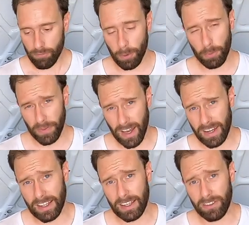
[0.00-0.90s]
problem with
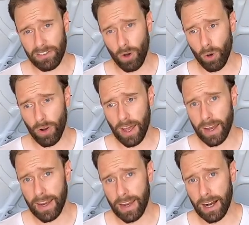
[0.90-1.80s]
that is on
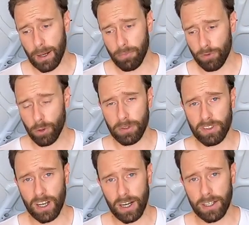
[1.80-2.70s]
a uh,
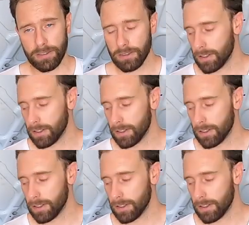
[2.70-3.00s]
performance car,